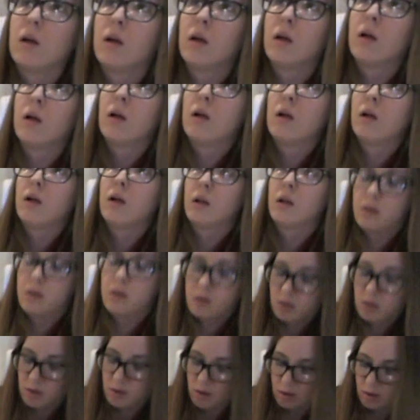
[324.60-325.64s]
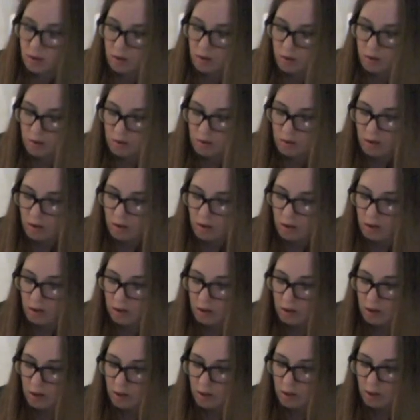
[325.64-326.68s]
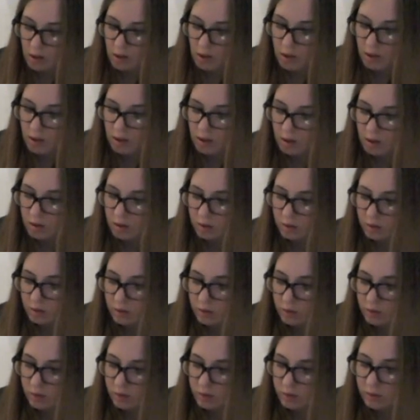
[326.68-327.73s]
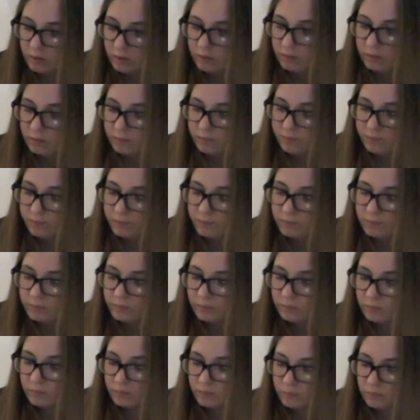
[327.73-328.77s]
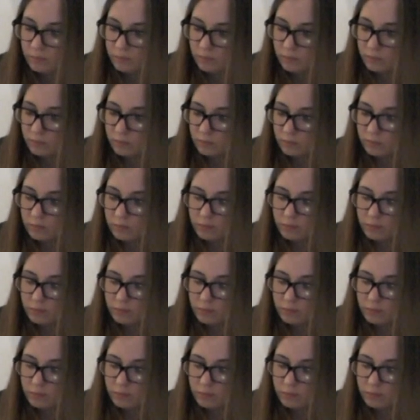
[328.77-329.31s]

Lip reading: Nobody speaks.